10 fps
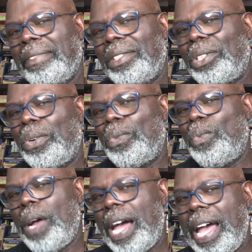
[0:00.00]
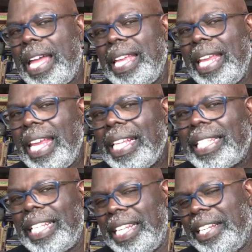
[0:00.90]
So why
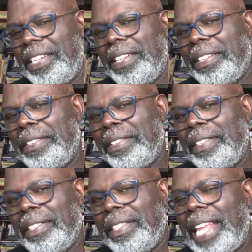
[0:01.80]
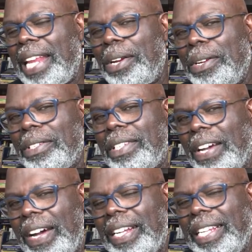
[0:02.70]
is it that Earl
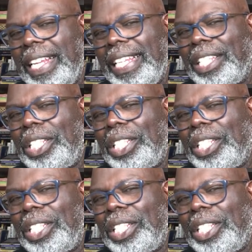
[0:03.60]
Carter is